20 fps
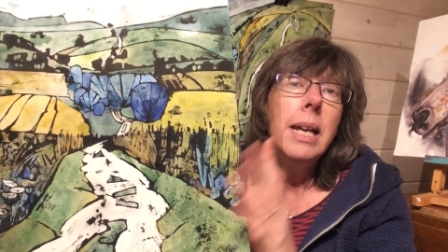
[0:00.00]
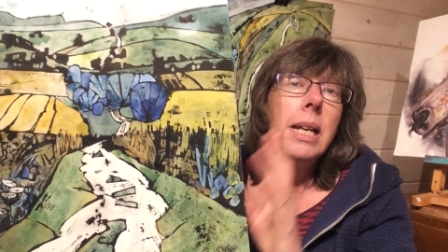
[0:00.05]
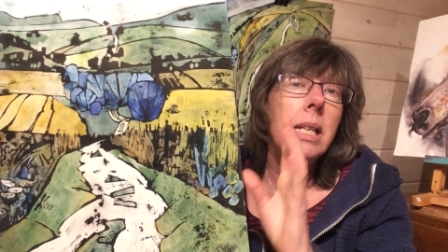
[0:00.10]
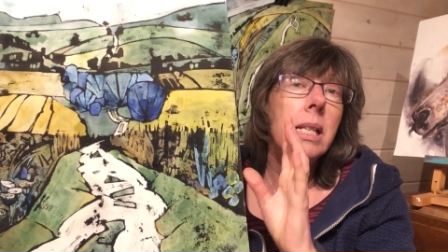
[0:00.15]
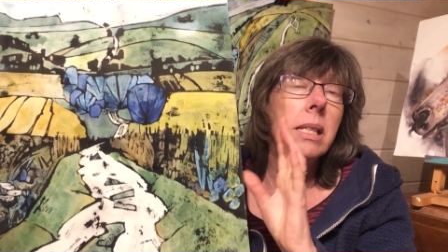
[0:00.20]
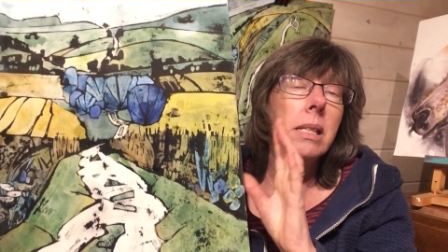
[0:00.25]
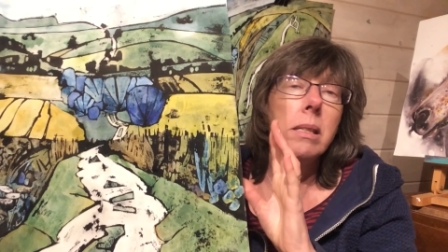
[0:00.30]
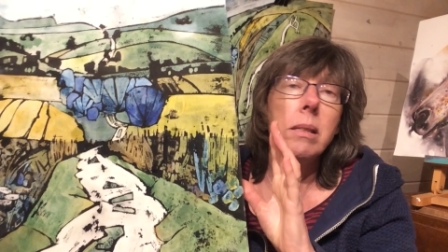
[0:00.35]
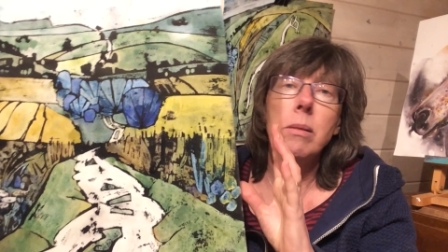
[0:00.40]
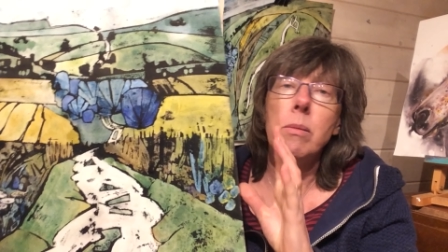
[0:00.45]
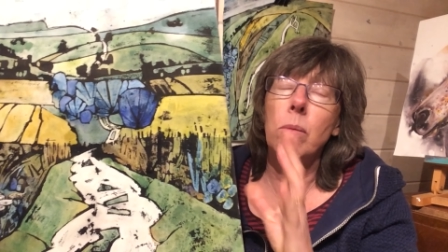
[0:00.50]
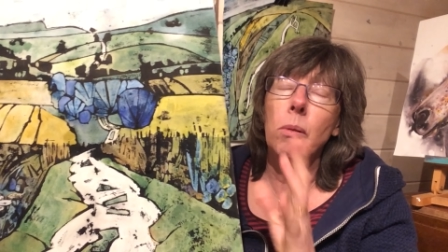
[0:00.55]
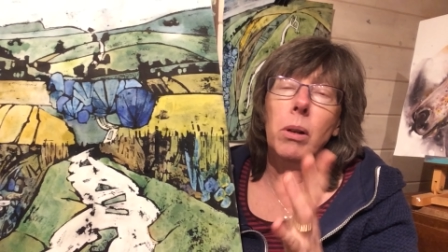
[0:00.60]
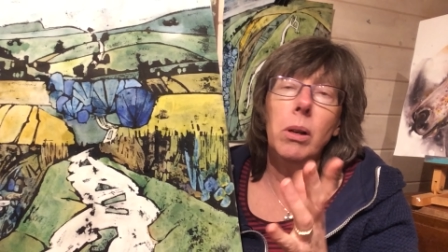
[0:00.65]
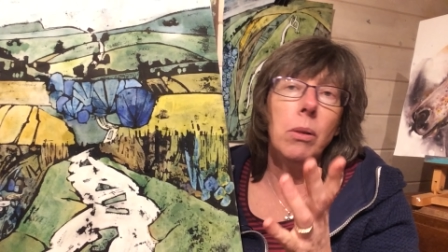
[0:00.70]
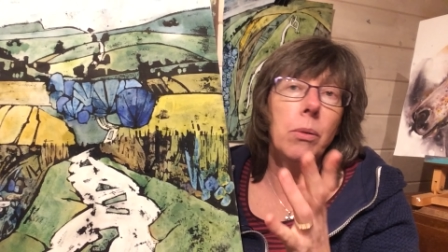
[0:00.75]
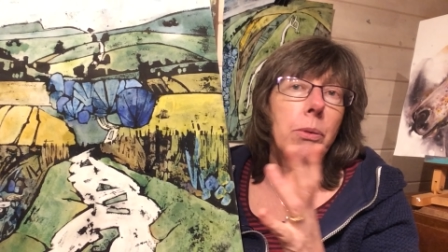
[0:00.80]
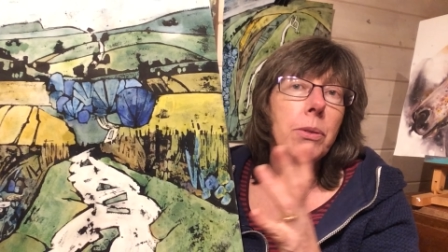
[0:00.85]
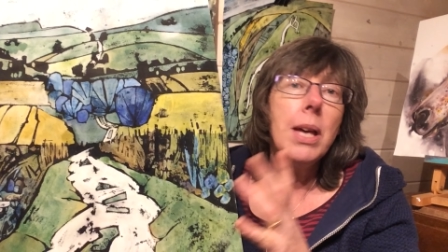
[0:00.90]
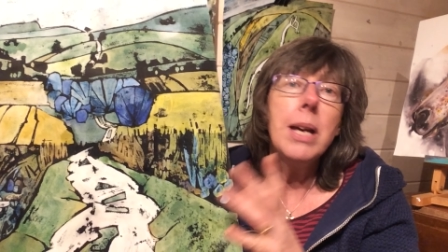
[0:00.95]
It's
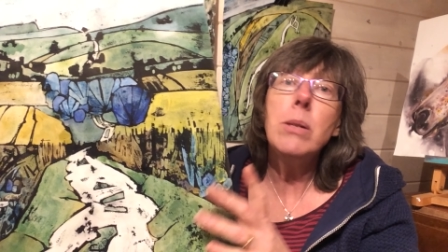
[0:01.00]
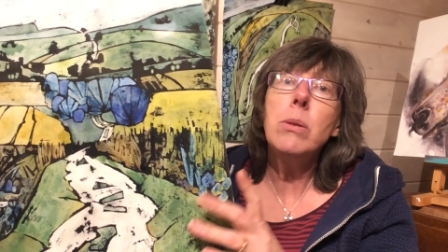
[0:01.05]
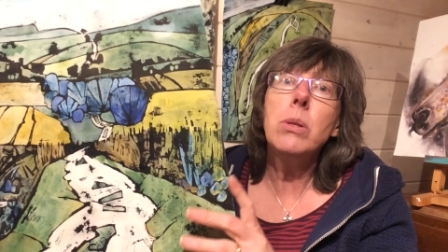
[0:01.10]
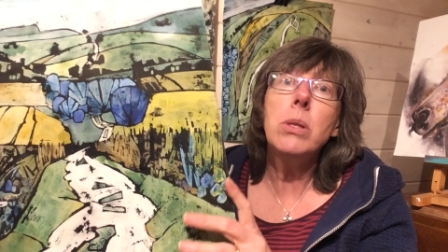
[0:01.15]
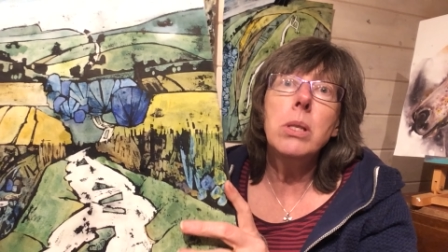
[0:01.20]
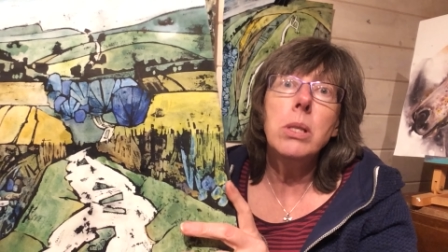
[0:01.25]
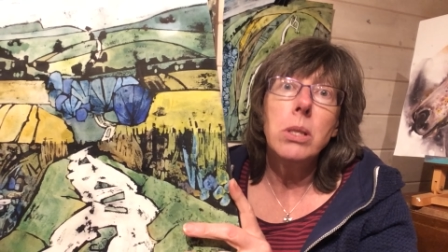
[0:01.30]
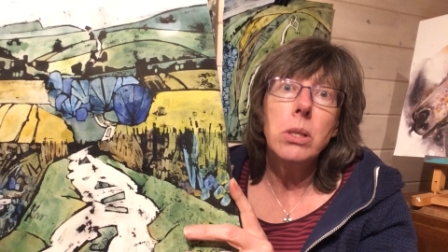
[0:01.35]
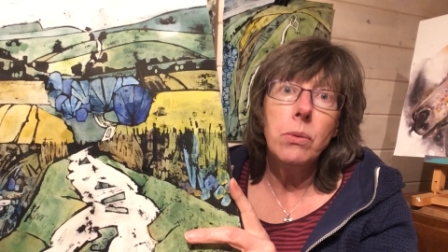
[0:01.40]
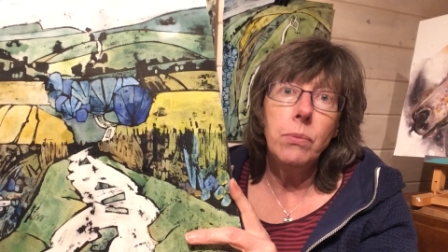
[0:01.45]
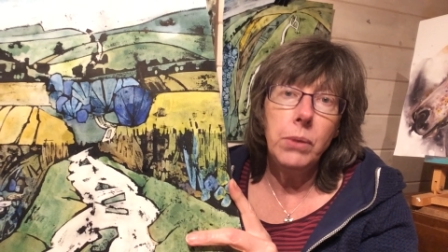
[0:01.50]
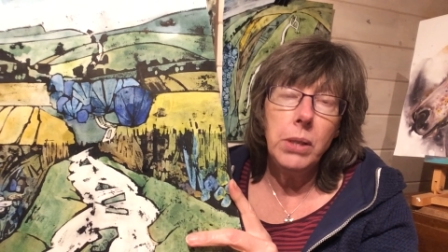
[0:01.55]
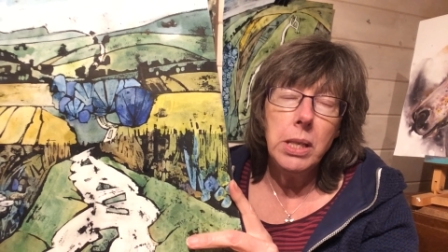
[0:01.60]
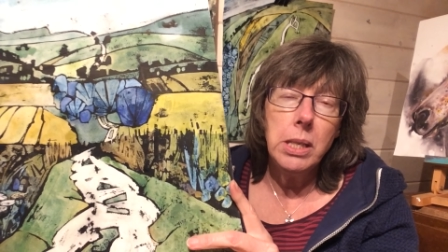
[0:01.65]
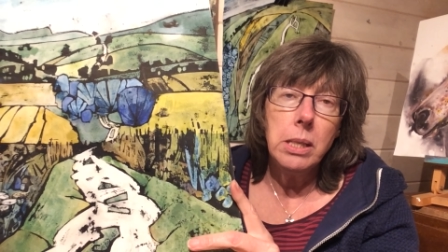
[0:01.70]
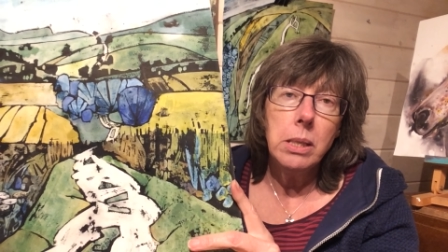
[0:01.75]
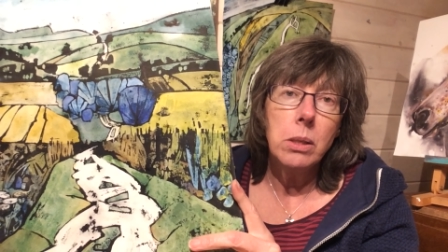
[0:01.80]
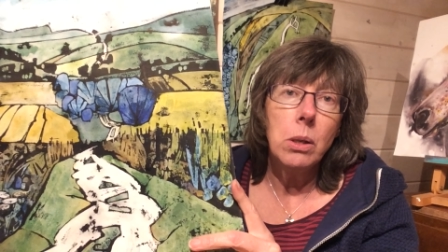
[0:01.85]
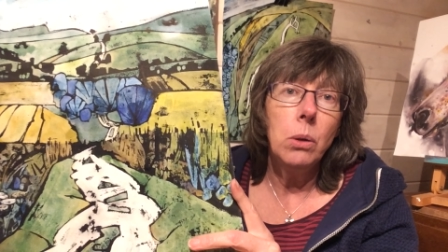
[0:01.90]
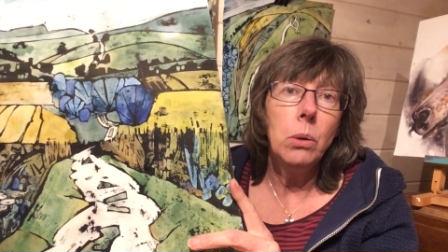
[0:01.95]
well, thousands of
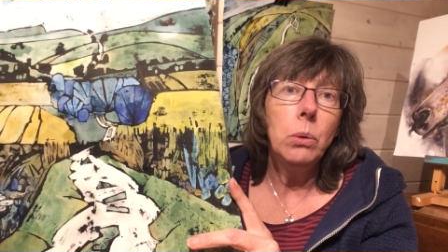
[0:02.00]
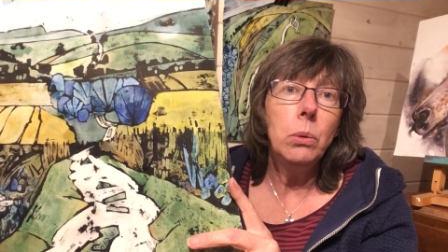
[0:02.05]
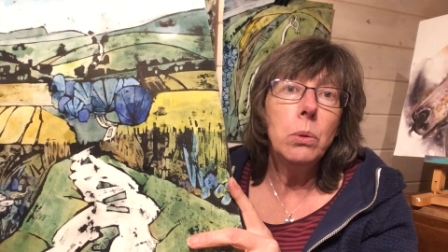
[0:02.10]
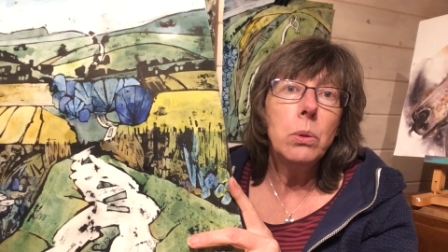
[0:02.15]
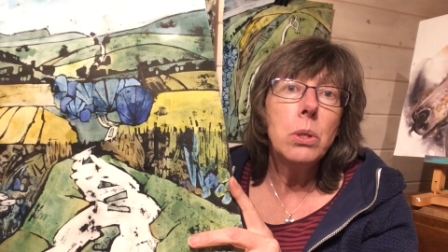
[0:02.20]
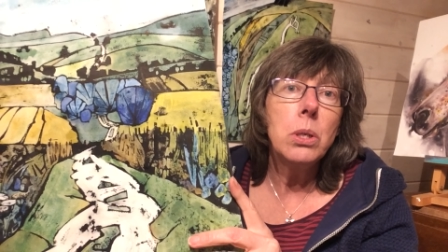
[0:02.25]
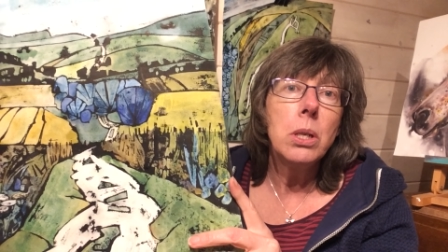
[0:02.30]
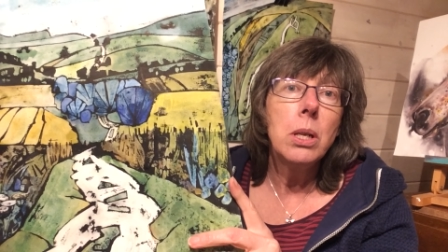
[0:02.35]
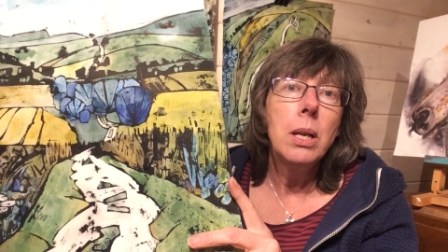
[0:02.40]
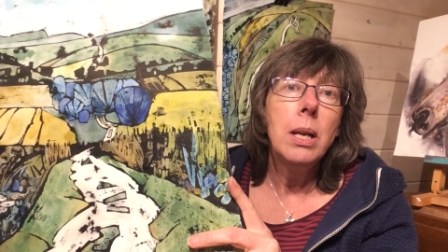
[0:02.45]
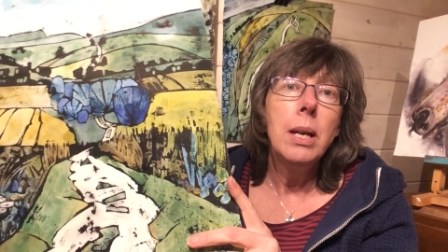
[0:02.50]
years old,